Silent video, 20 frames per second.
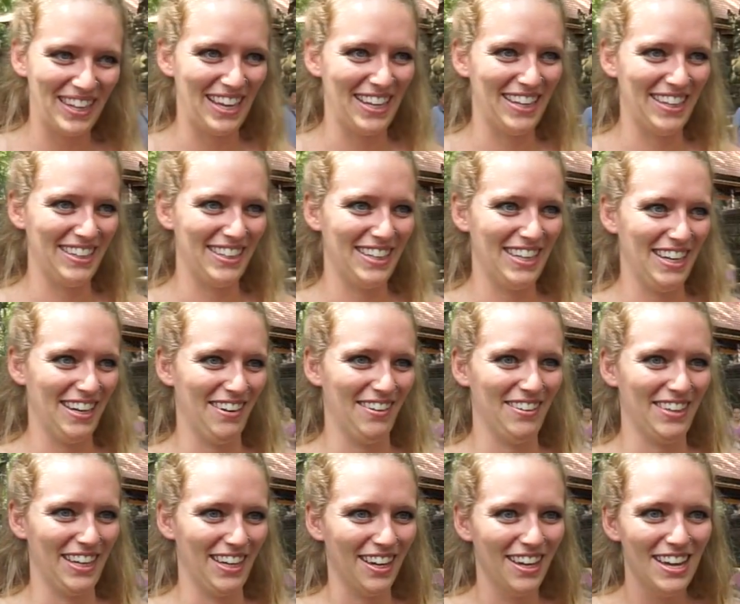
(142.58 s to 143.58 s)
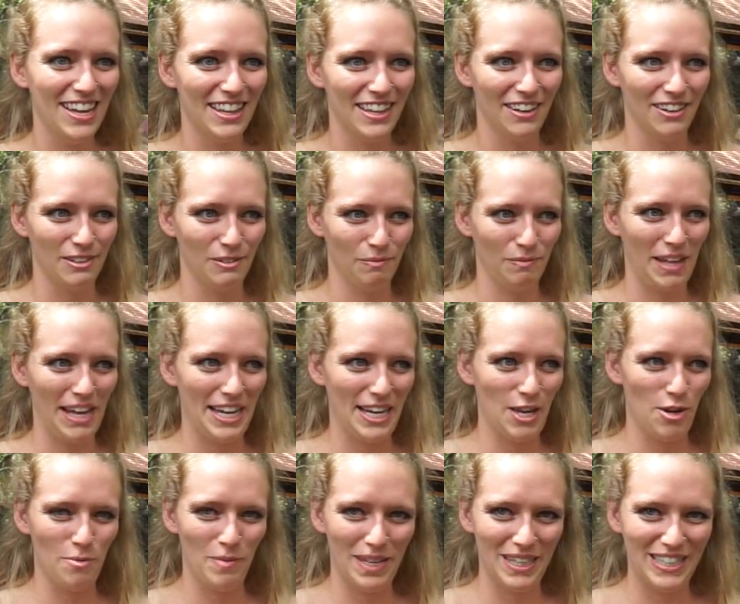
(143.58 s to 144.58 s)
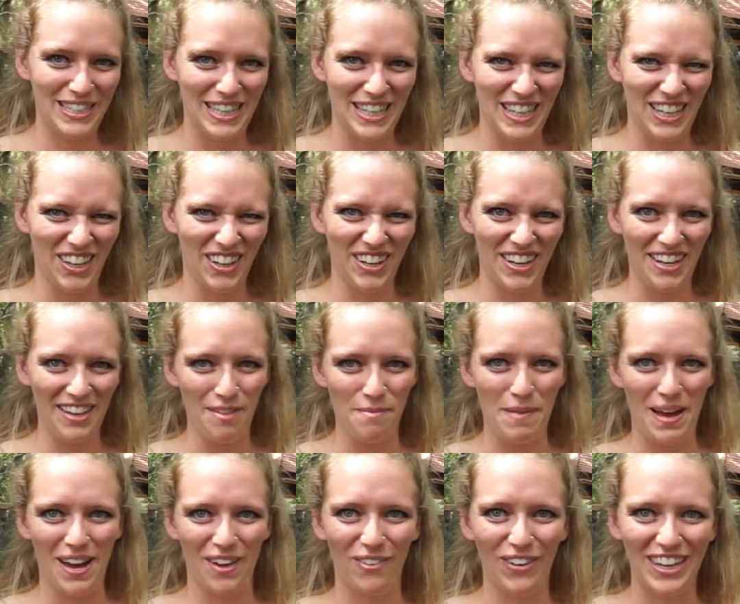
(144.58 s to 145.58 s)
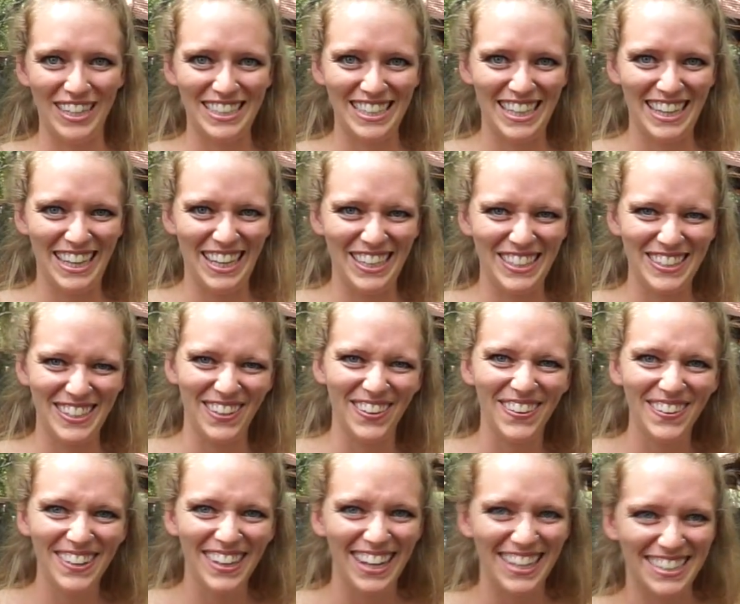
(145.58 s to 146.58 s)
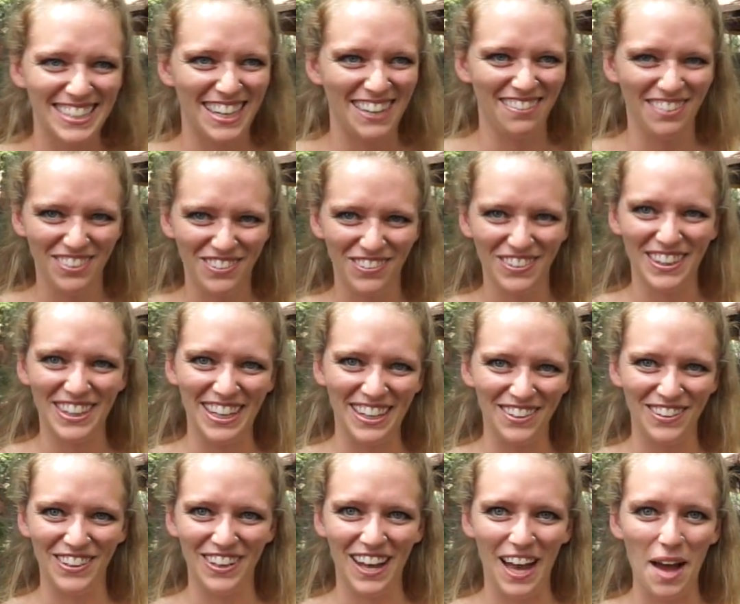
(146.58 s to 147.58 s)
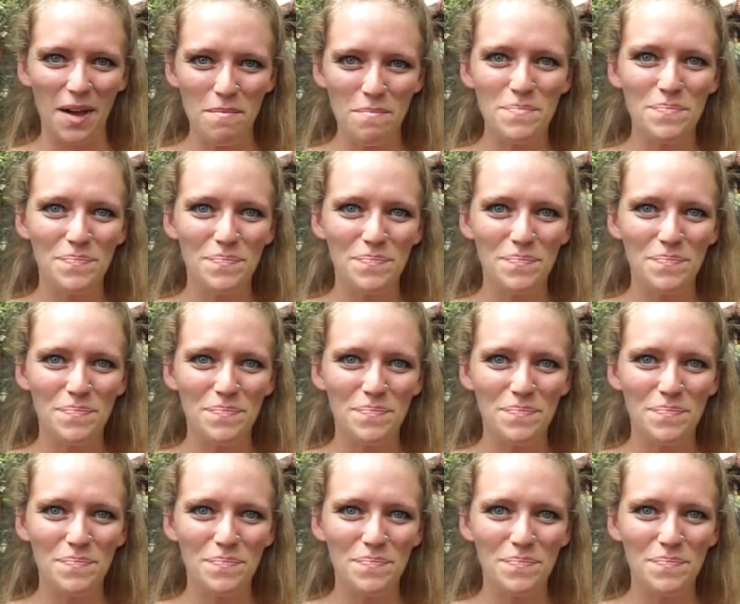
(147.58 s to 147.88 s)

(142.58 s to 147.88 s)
and you know, they, they're like humans in the good and the bad ways, I think. So that's kind of a cool thing to look at.